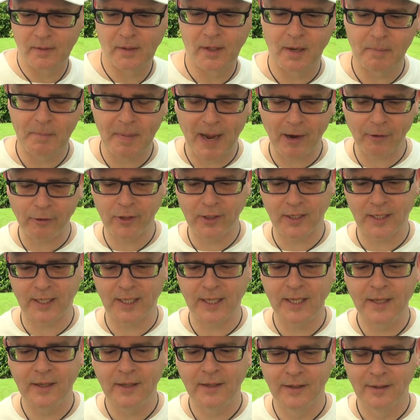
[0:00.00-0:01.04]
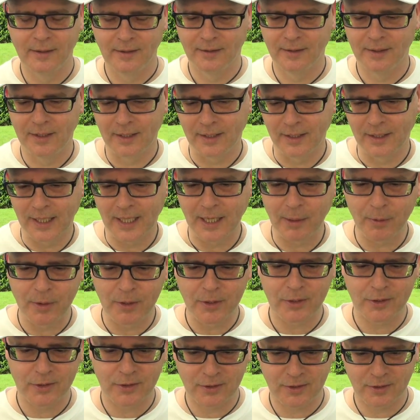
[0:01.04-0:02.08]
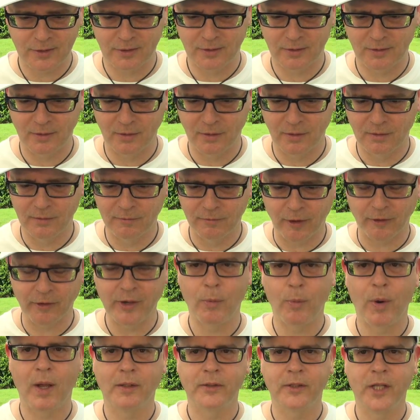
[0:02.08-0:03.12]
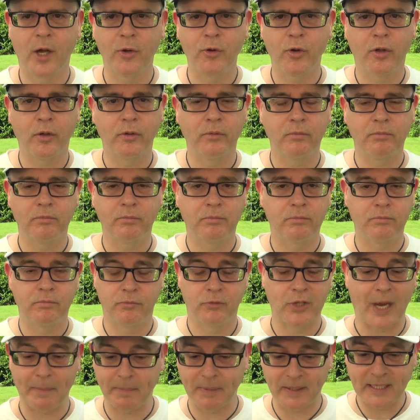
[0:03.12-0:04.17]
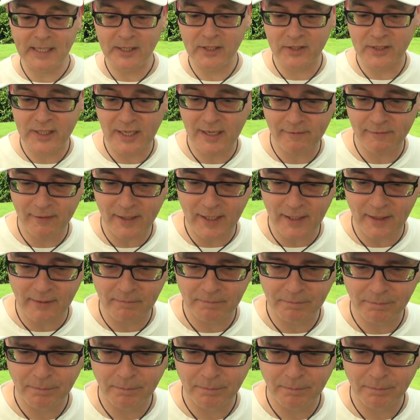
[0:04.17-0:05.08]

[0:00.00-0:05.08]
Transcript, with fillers: and apparently he was very well known on Japanese TV.